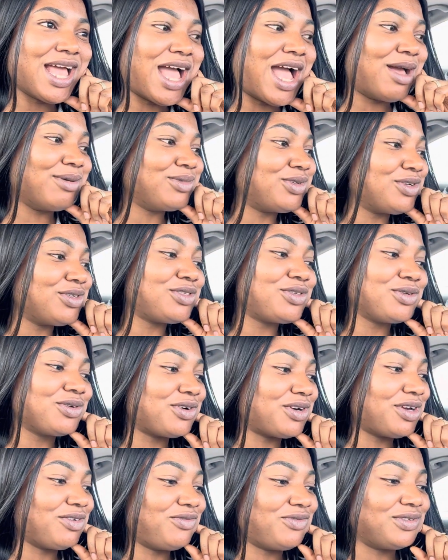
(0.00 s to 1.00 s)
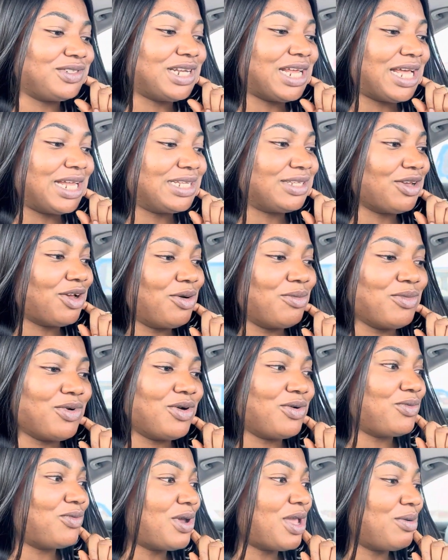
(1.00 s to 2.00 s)
I'm just so grateful that um,
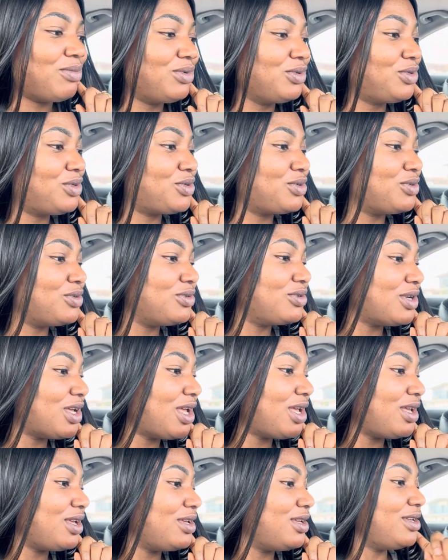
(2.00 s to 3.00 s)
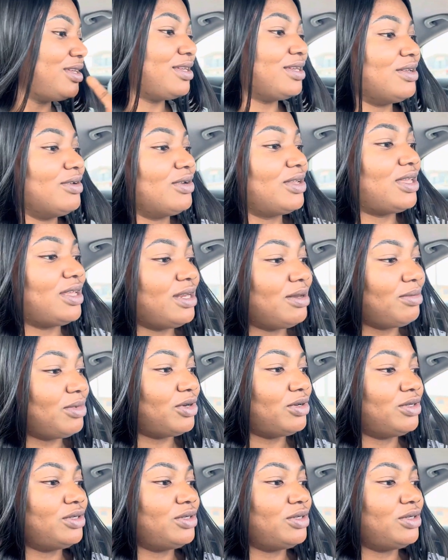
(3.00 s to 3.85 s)
we're able to hey okay,